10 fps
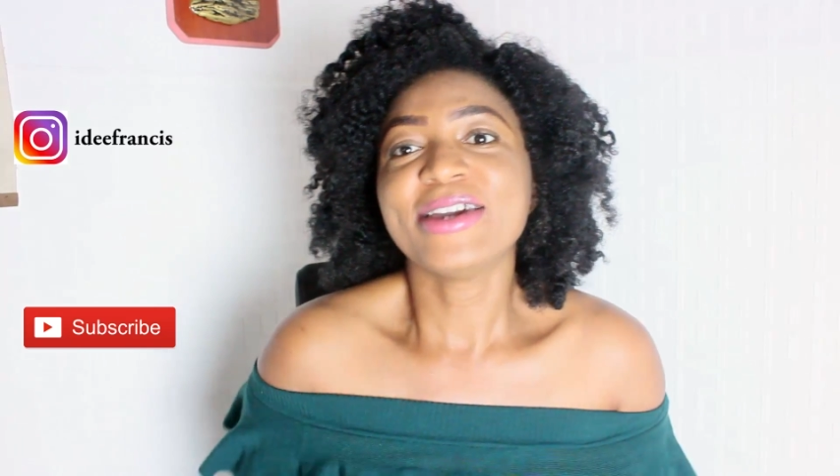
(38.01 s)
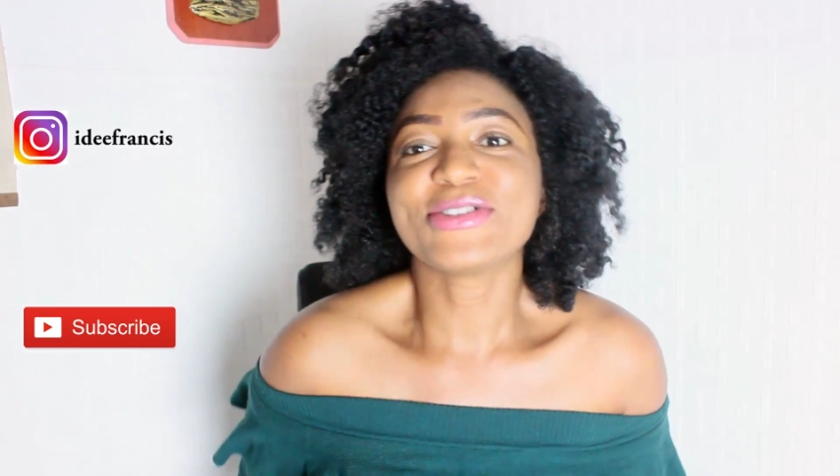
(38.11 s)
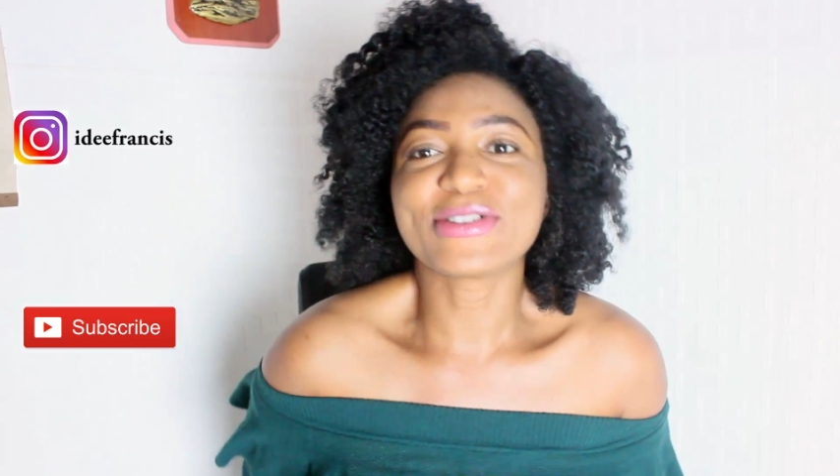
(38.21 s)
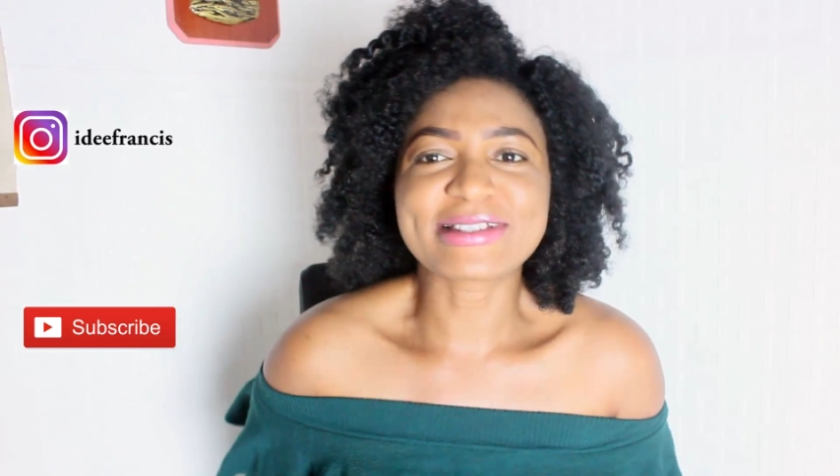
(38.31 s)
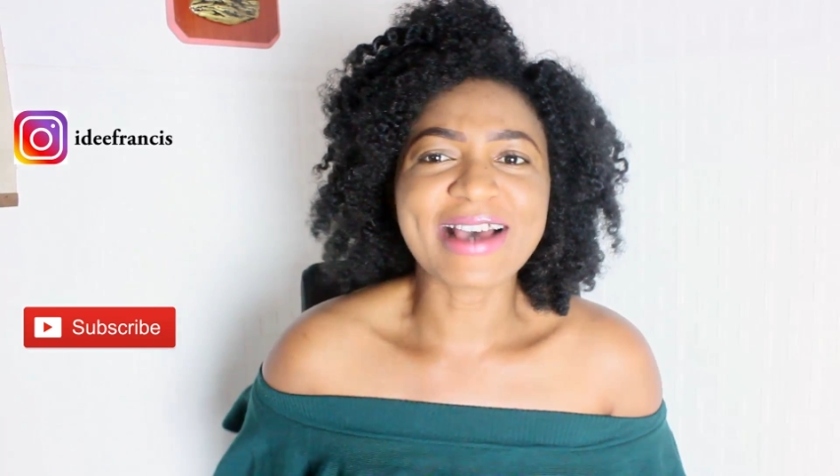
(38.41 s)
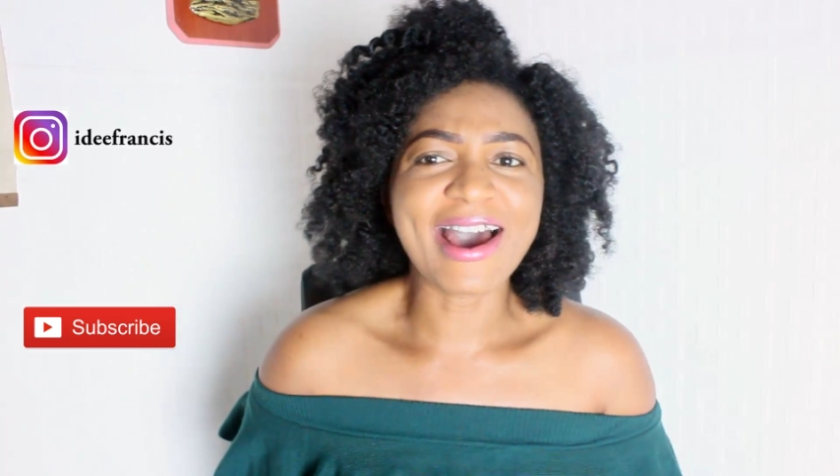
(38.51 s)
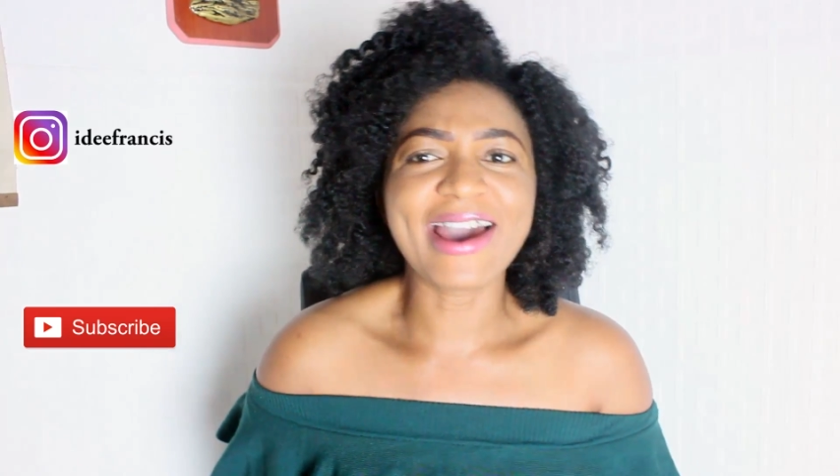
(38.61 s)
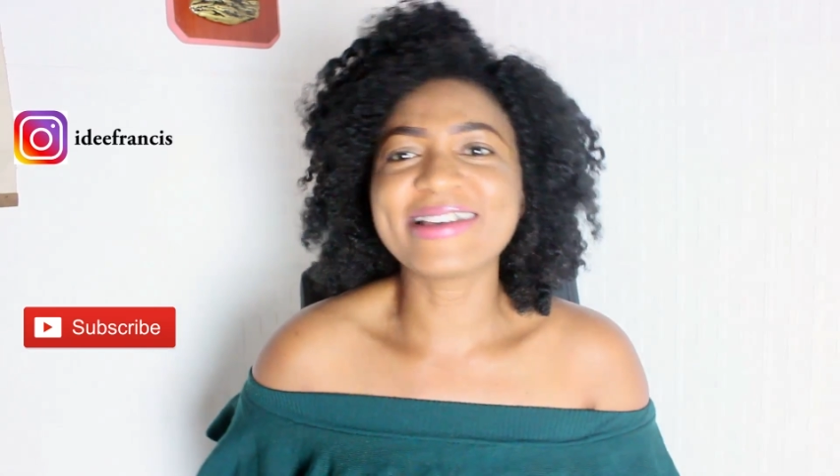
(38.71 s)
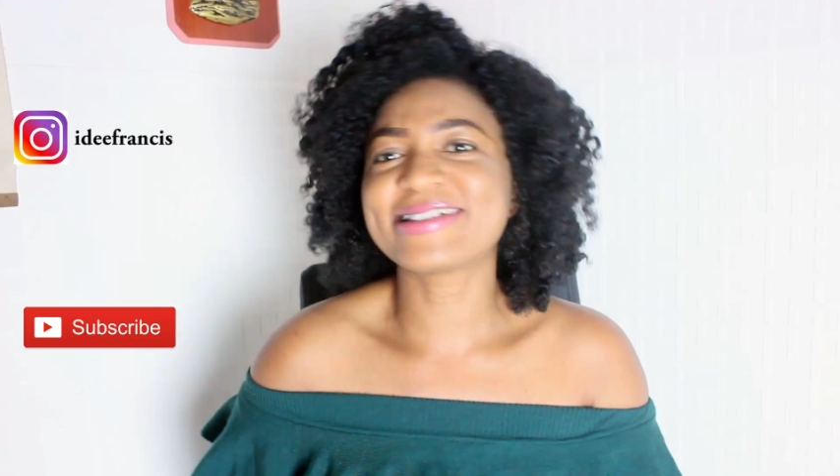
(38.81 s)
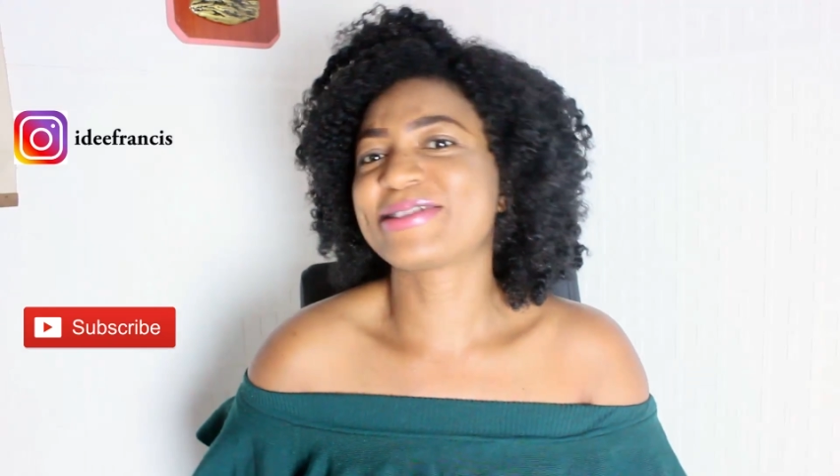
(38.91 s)
your
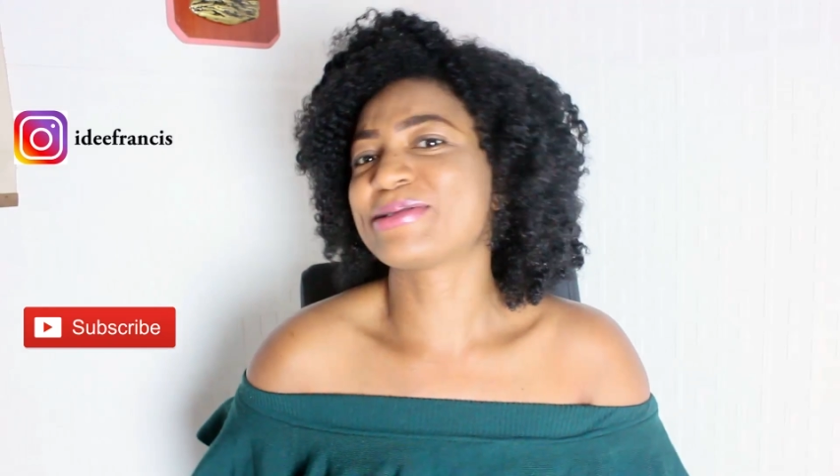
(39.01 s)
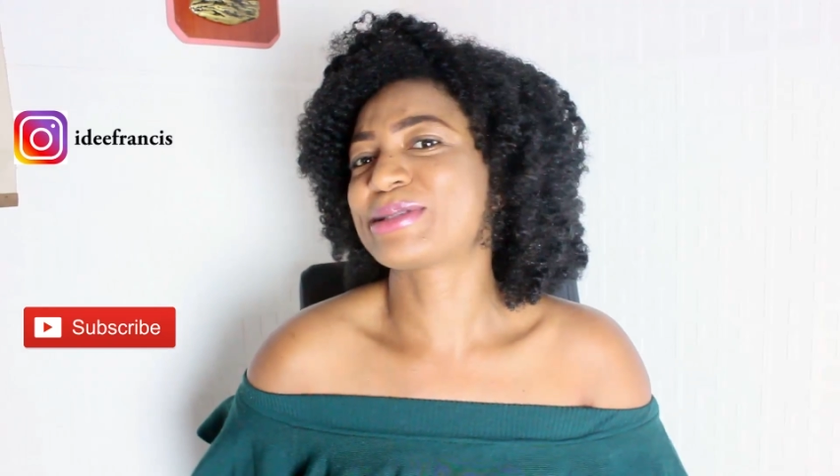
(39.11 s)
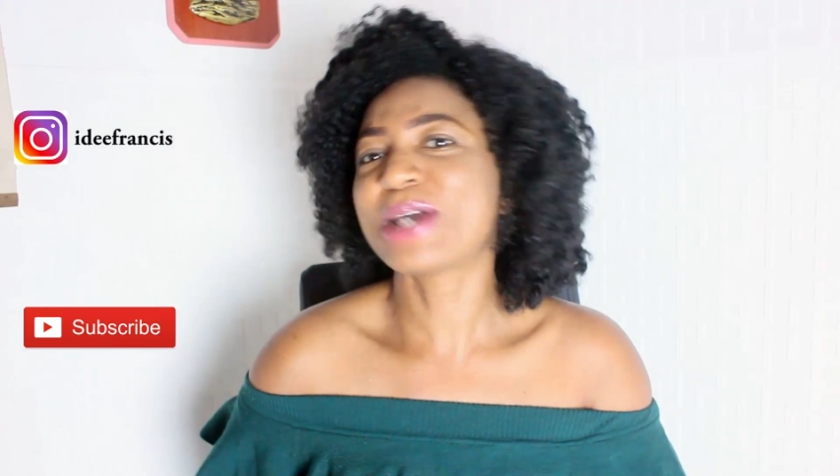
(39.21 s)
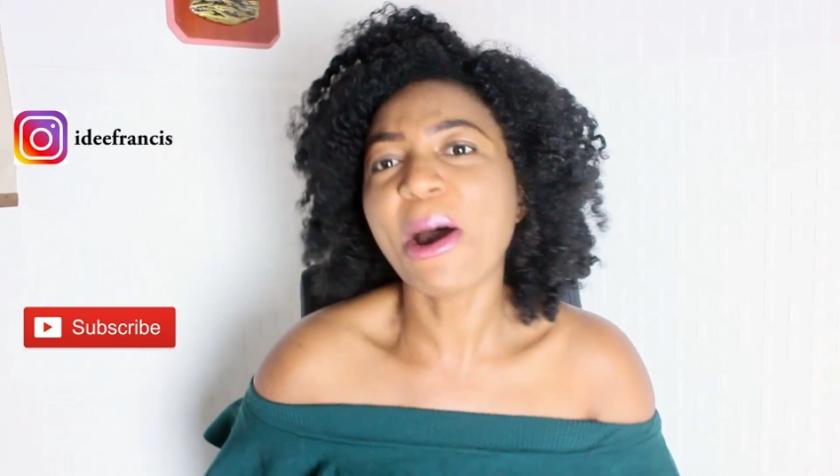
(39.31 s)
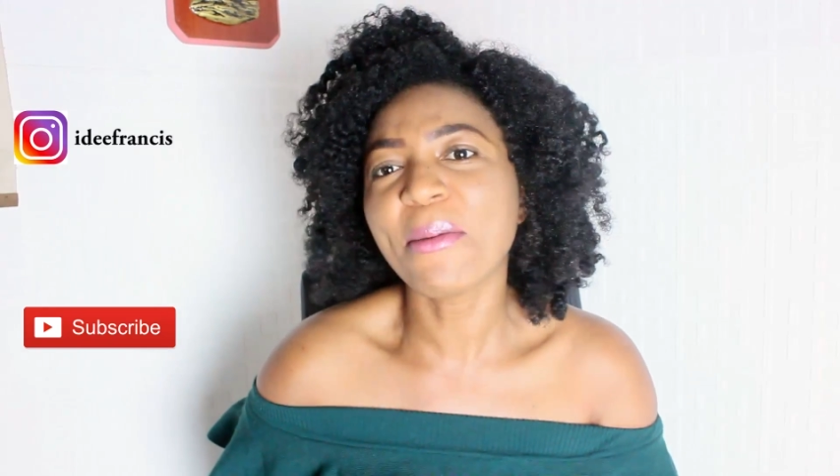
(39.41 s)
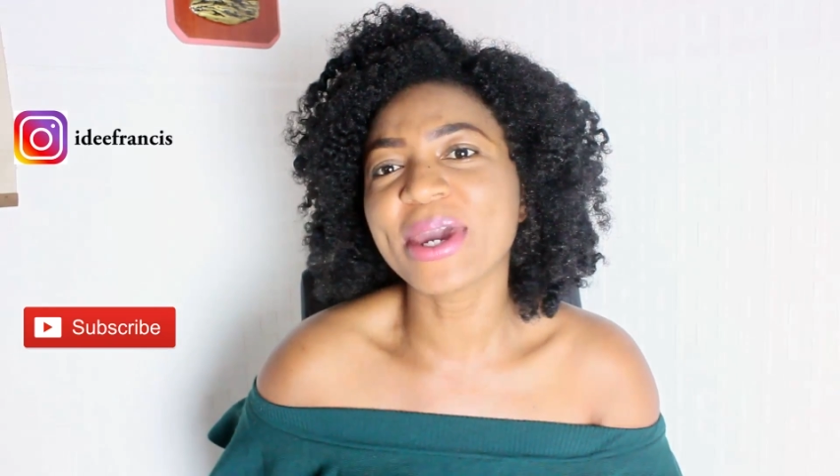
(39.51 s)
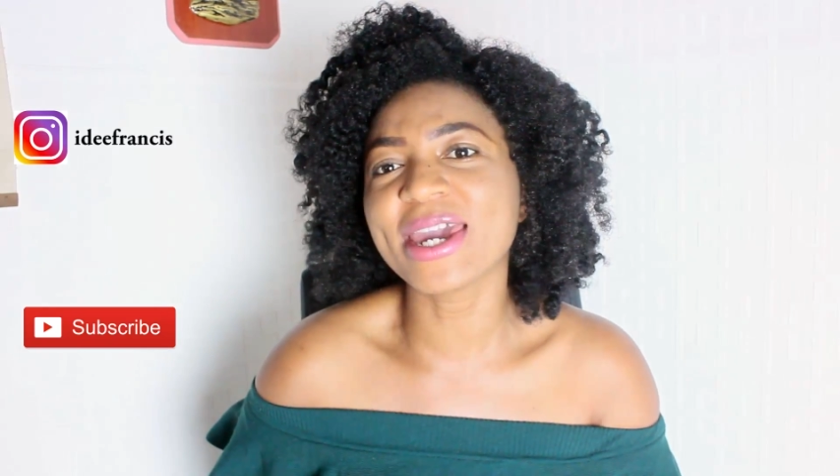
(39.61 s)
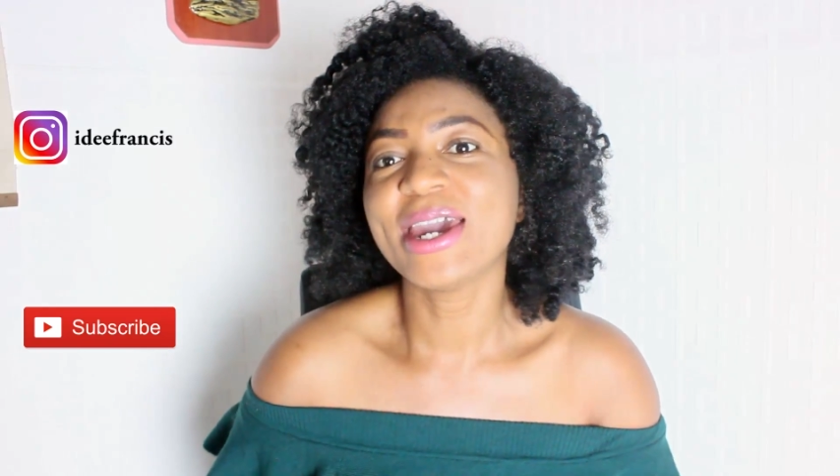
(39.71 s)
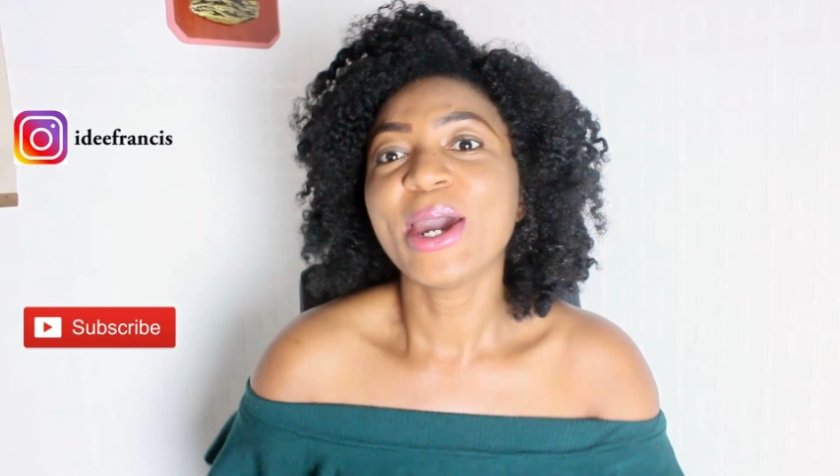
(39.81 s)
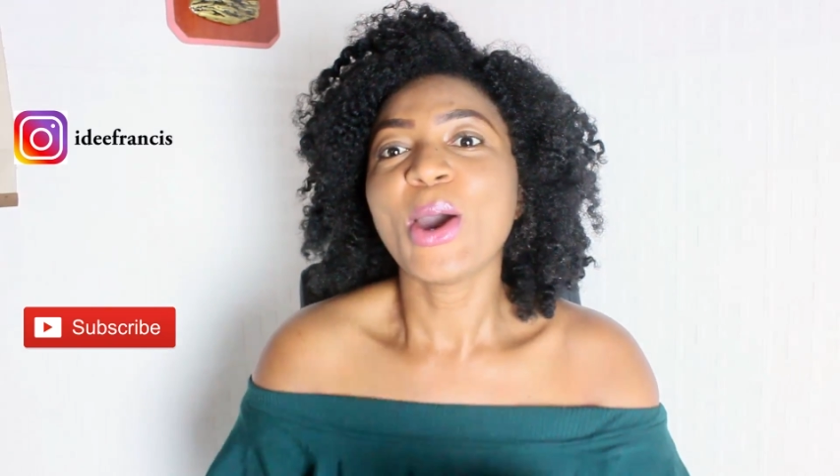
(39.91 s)
thighs, your
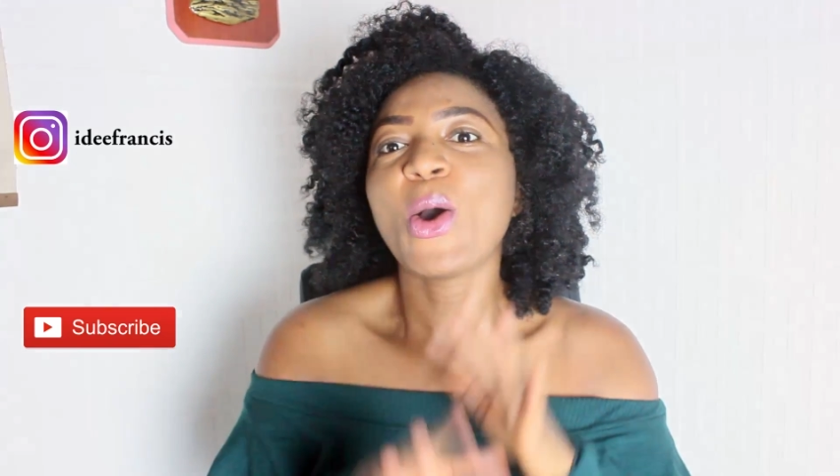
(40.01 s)
tummy,